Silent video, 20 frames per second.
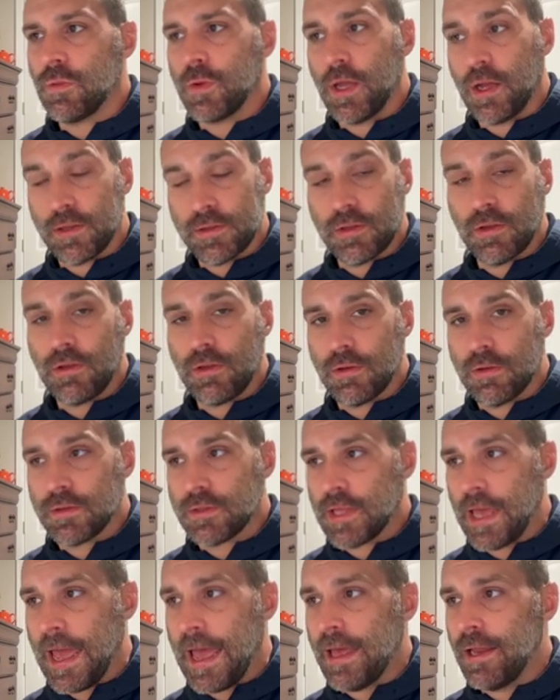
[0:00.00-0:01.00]
We also use
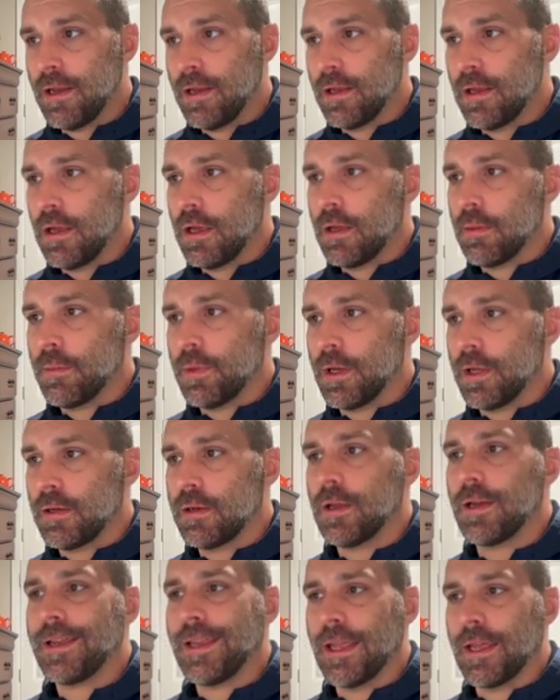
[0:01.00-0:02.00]
that.
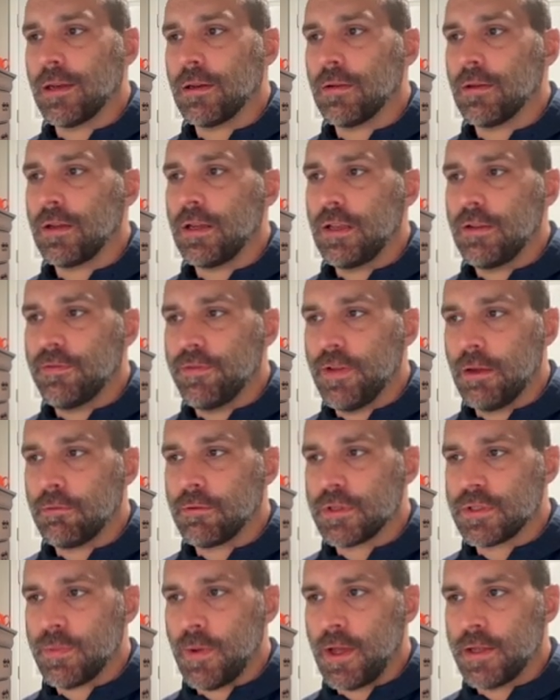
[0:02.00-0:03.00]
But again, event
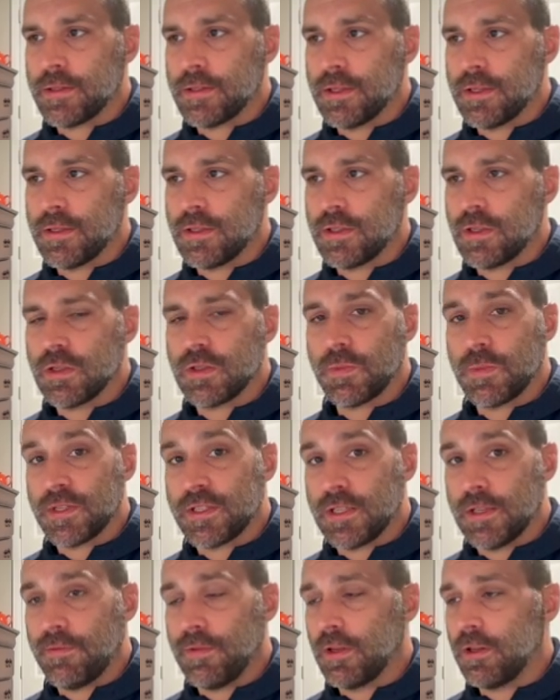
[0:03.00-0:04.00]
responses
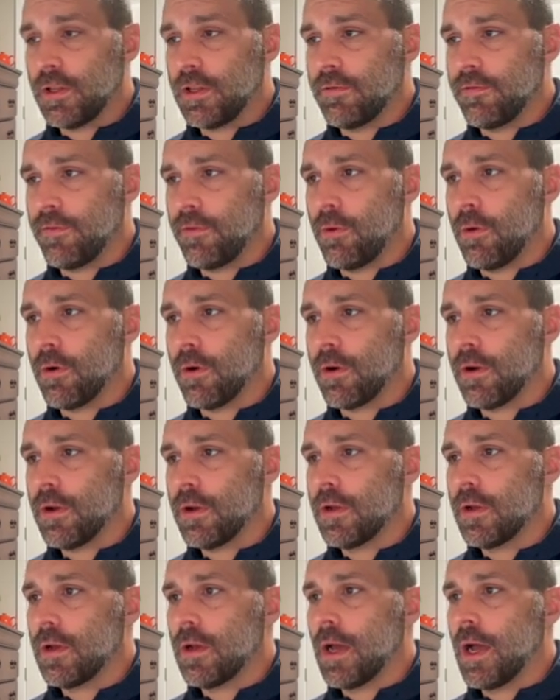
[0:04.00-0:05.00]
specifically for
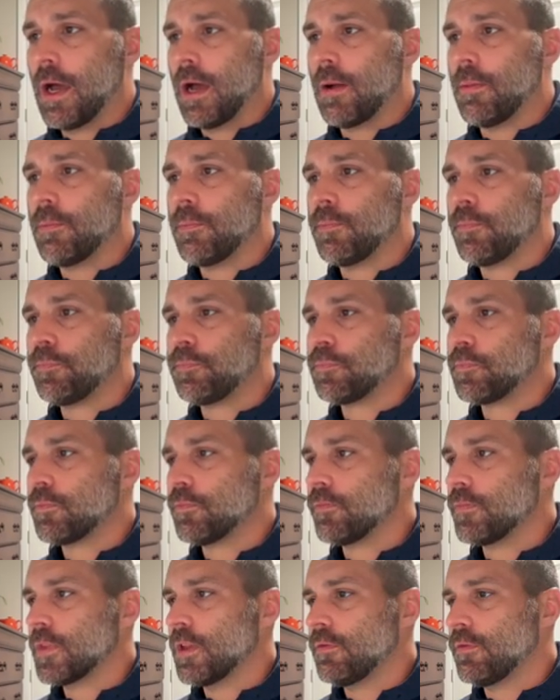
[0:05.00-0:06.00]

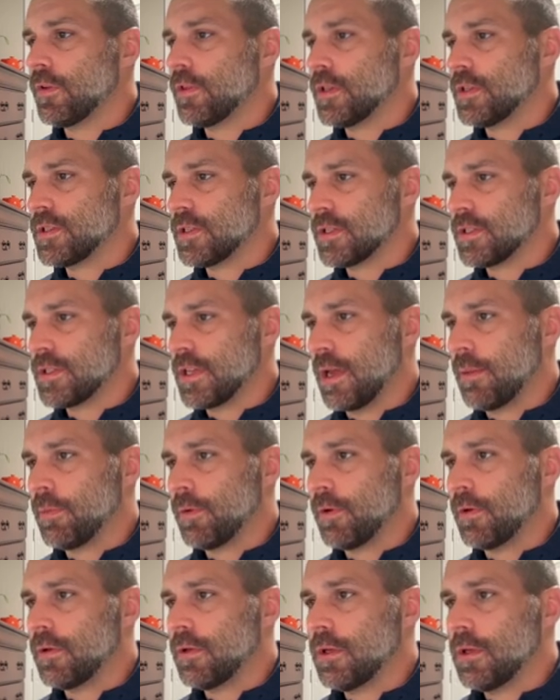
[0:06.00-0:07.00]
this
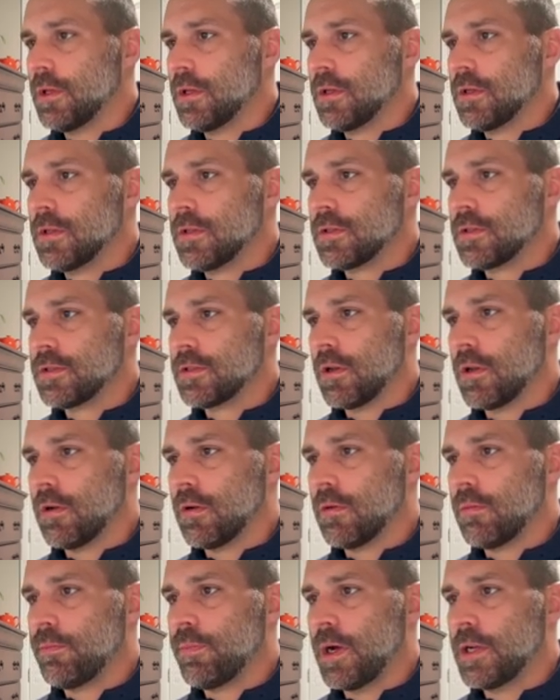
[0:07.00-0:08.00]
example.
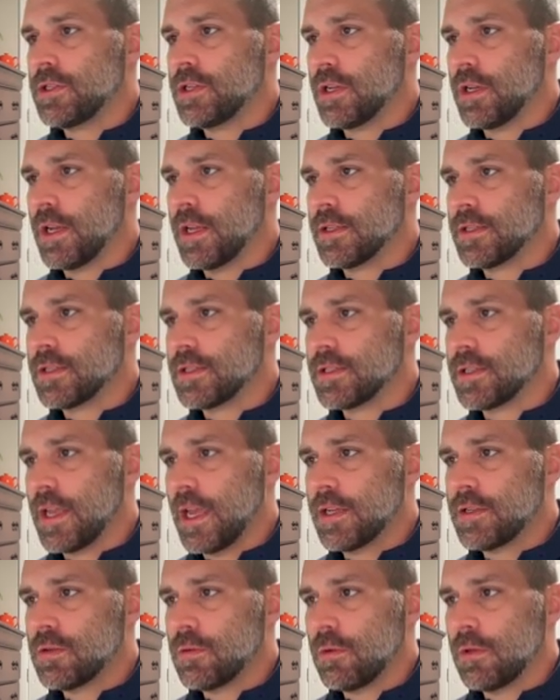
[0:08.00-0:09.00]
So budget and
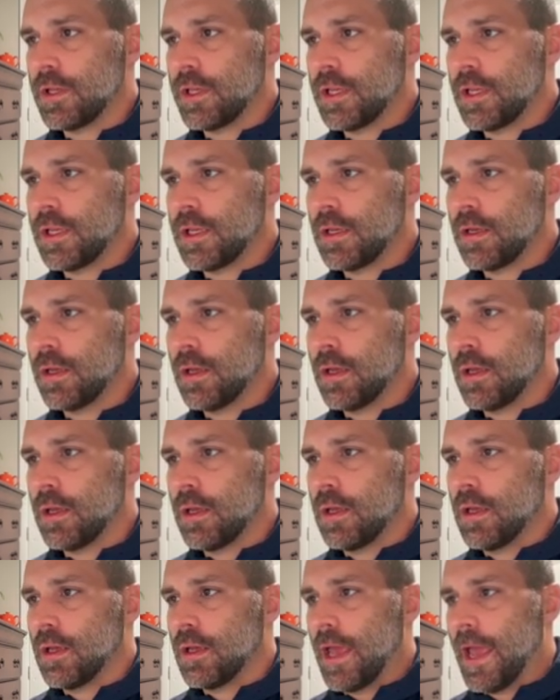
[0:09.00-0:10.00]
scheduling,
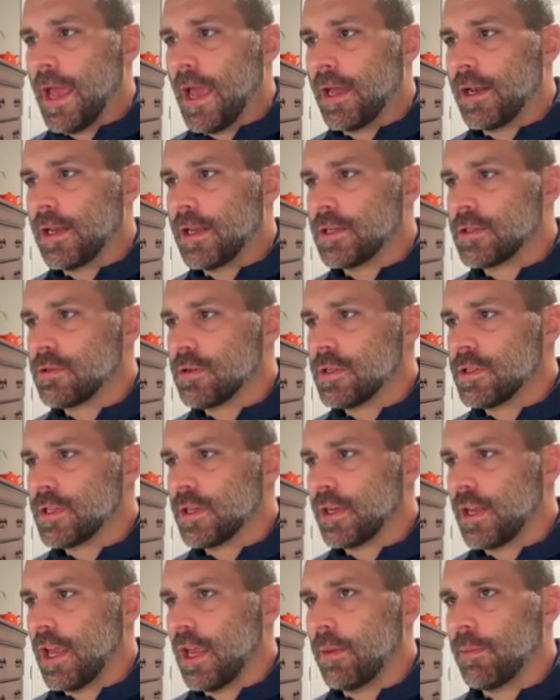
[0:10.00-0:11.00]
ad entries
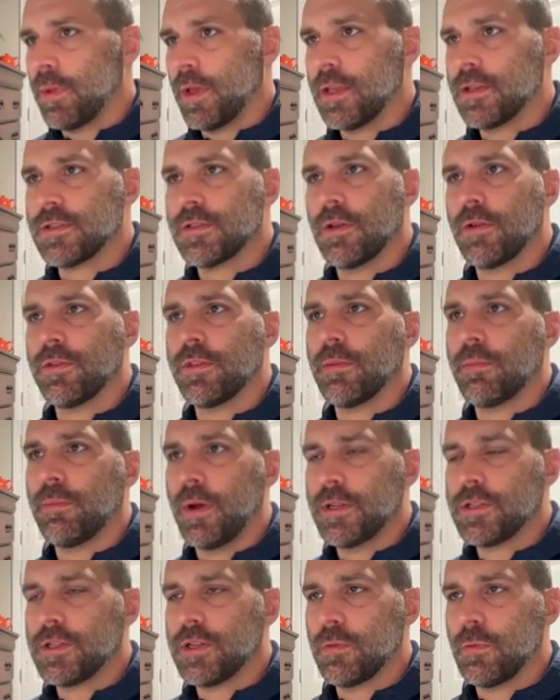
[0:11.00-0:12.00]
and campaign. So the
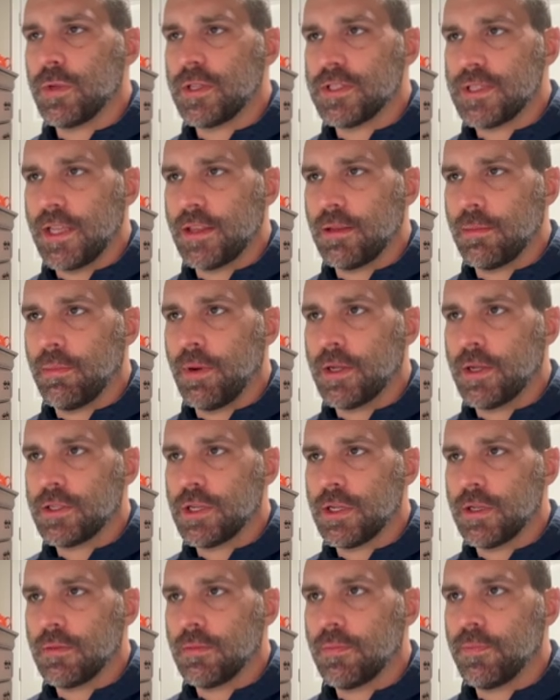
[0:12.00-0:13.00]
budget, we set the
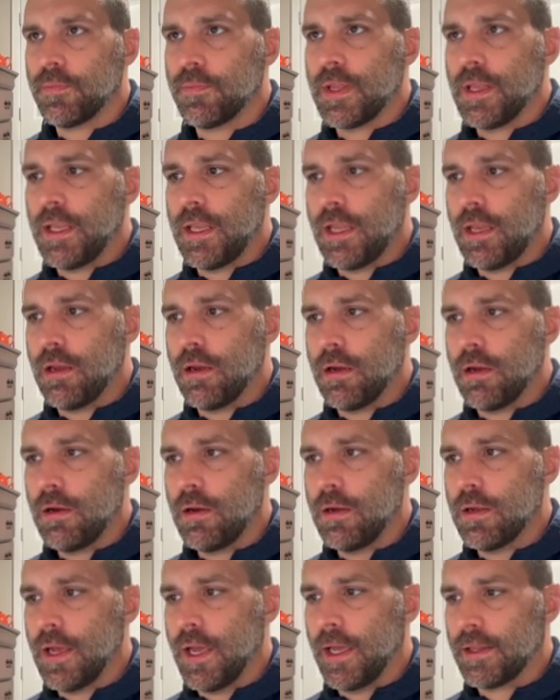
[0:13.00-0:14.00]
budget
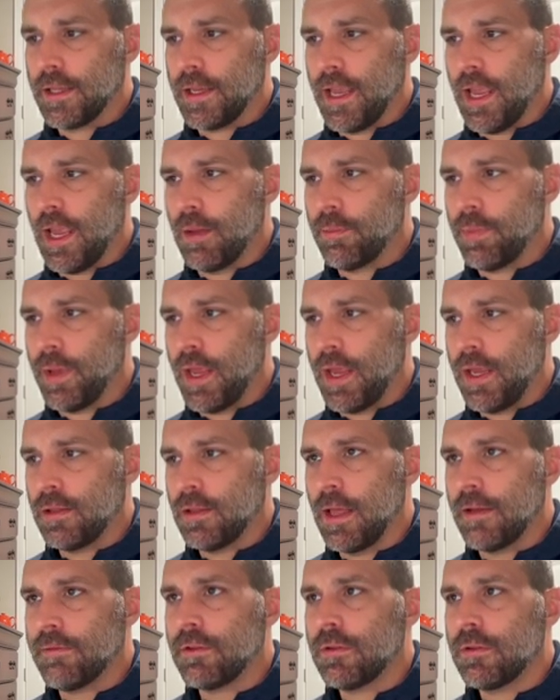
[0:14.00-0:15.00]
here at the campaign
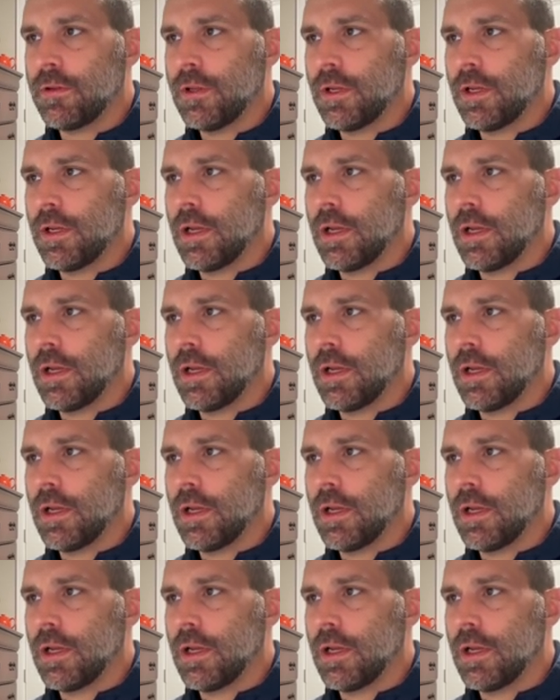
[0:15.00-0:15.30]
level,